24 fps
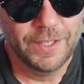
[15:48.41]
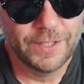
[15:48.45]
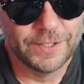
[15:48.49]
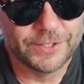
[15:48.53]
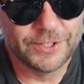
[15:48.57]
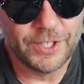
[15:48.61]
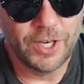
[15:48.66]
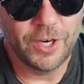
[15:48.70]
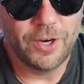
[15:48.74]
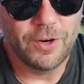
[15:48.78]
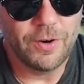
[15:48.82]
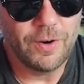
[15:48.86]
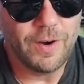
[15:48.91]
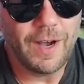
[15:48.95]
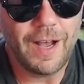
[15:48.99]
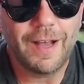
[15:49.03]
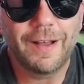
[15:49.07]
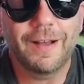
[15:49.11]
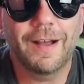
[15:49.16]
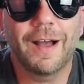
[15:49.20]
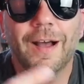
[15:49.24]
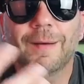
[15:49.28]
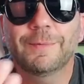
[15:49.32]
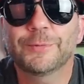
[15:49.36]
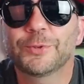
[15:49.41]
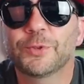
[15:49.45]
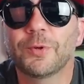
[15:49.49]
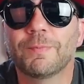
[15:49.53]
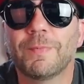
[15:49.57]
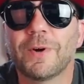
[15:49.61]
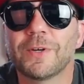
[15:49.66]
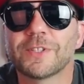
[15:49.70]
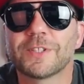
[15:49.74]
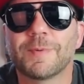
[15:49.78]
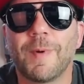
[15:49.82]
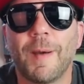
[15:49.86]
So I'm sure
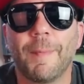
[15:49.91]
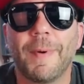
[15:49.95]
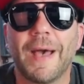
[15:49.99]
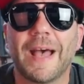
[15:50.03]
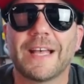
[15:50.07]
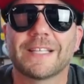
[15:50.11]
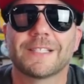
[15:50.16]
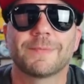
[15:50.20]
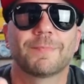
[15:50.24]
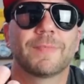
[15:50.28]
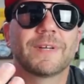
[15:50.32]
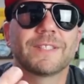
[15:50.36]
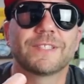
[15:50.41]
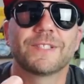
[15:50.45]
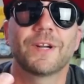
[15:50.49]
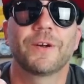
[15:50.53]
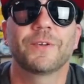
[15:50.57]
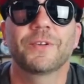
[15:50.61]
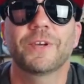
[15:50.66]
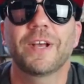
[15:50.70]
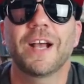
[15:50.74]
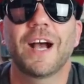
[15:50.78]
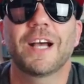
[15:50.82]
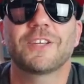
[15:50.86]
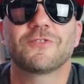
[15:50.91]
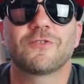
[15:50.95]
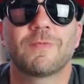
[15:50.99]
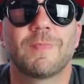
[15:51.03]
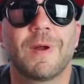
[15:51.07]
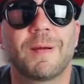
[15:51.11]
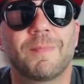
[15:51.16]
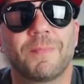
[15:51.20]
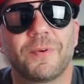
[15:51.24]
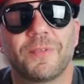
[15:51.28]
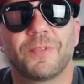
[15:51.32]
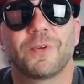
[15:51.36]
most of my Bassin Buds know, you guys
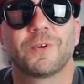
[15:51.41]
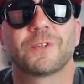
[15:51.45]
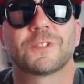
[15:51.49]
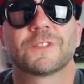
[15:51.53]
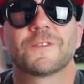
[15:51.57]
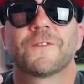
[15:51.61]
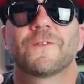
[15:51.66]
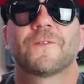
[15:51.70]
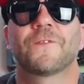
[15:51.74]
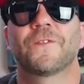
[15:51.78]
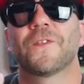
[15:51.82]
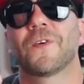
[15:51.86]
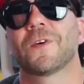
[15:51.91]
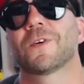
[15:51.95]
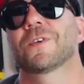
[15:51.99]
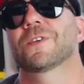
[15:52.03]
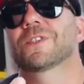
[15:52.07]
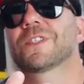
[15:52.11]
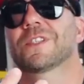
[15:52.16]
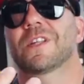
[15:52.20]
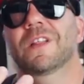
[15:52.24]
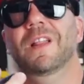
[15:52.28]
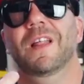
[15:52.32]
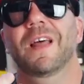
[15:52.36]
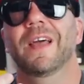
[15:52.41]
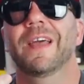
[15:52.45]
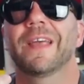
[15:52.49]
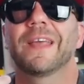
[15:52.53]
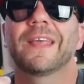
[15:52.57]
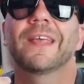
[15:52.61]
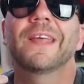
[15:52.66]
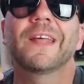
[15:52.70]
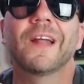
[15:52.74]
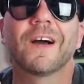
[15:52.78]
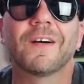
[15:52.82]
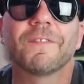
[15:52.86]
remember those first,
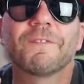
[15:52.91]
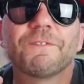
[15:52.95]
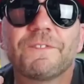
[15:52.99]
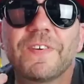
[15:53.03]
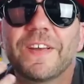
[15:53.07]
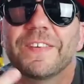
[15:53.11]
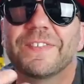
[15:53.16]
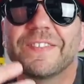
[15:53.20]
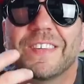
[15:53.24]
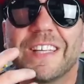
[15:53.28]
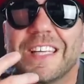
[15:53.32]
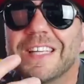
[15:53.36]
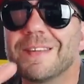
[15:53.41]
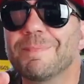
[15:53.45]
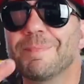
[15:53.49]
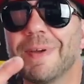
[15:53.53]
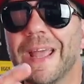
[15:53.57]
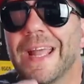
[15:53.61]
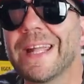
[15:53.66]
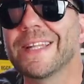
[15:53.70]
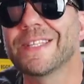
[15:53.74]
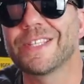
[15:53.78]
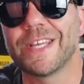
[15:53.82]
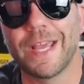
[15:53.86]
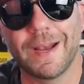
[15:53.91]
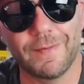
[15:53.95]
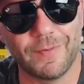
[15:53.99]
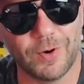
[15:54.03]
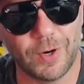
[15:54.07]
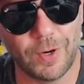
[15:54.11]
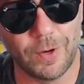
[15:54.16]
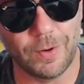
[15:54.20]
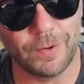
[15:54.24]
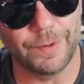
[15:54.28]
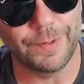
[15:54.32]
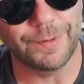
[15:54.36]
like, you know, 15 baits you
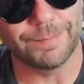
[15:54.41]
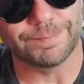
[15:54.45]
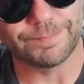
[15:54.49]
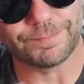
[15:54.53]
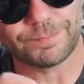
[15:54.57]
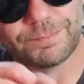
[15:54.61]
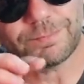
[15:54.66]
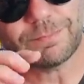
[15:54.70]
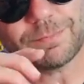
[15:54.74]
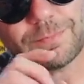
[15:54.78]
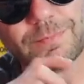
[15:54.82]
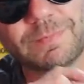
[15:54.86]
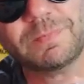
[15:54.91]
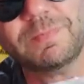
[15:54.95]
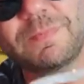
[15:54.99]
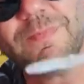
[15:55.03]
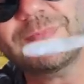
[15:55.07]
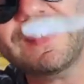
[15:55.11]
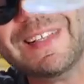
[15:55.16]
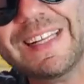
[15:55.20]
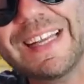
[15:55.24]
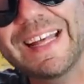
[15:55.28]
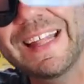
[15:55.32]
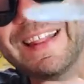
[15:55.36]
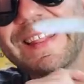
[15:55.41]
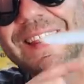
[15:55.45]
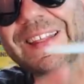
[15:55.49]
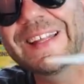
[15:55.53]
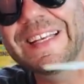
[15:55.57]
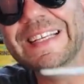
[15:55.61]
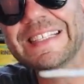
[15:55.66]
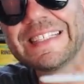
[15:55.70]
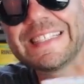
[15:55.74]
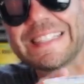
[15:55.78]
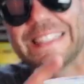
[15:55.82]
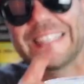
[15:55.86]
ever owned?
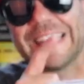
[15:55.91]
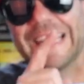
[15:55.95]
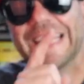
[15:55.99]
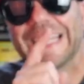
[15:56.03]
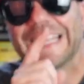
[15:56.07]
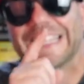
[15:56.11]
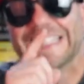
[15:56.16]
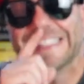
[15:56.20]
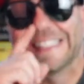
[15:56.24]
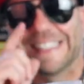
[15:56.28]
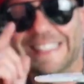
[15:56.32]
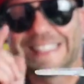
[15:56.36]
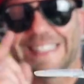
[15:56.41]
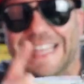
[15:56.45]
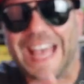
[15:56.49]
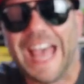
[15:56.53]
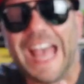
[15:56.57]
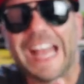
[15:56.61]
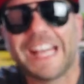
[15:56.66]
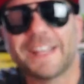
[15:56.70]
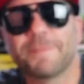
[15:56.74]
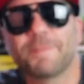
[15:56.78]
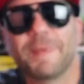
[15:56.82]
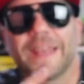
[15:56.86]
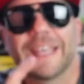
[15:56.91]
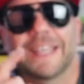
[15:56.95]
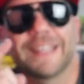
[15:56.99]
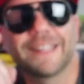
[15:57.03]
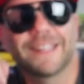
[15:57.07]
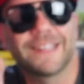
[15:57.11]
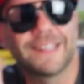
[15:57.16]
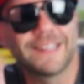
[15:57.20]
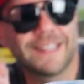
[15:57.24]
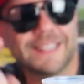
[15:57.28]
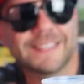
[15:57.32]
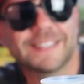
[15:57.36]
This exact
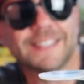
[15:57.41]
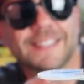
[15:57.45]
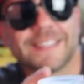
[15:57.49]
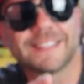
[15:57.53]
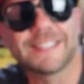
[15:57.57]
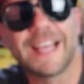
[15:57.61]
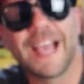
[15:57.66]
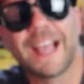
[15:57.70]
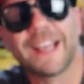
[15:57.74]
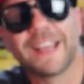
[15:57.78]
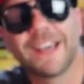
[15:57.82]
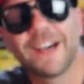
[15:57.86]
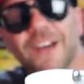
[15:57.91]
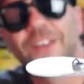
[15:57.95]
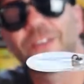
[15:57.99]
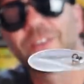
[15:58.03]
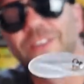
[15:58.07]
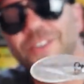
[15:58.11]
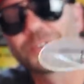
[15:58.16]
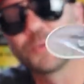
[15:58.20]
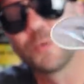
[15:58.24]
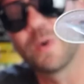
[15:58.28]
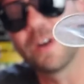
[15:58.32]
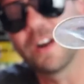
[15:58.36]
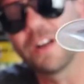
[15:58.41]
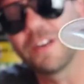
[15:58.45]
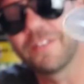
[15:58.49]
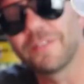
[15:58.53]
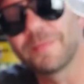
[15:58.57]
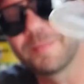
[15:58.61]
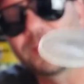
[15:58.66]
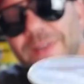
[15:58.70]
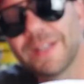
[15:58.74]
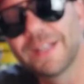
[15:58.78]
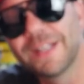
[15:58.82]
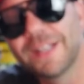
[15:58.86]
bait in this exact color is one of
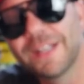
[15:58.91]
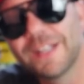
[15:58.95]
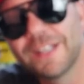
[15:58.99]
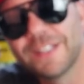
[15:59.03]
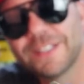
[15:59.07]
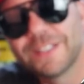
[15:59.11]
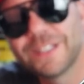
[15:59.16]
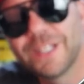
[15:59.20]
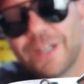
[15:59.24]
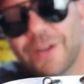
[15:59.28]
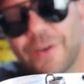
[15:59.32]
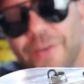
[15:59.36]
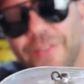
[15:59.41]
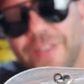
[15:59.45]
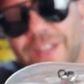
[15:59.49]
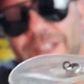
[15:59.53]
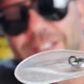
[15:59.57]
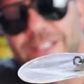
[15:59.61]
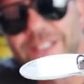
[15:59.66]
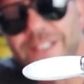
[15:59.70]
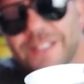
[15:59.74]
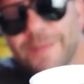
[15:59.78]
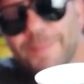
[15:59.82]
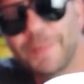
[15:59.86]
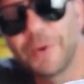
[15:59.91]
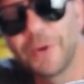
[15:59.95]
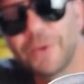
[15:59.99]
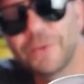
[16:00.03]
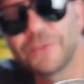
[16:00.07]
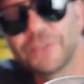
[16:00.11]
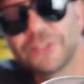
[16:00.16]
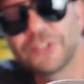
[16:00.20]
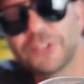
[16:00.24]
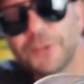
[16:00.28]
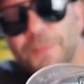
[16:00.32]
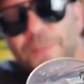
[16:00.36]
them. So this is a
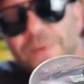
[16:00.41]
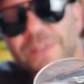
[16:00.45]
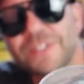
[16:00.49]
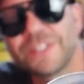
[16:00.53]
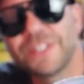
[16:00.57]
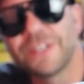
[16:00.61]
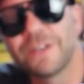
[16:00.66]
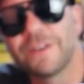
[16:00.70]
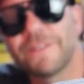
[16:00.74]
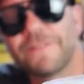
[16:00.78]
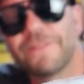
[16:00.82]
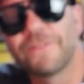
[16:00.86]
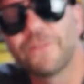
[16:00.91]
posed Super Cedar